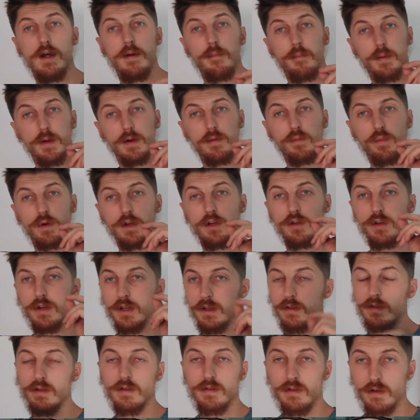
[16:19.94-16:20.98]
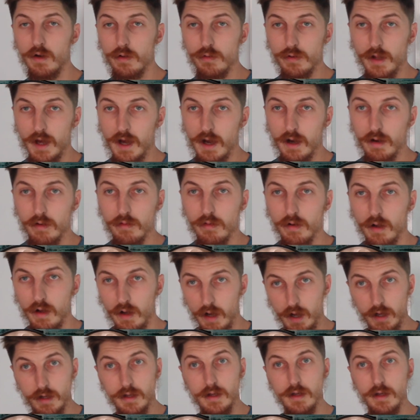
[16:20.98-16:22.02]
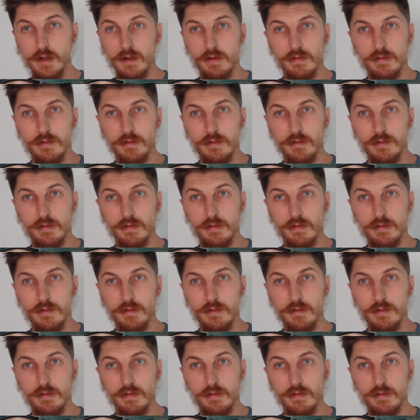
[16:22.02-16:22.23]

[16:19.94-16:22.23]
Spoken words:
But when you need to slow down, I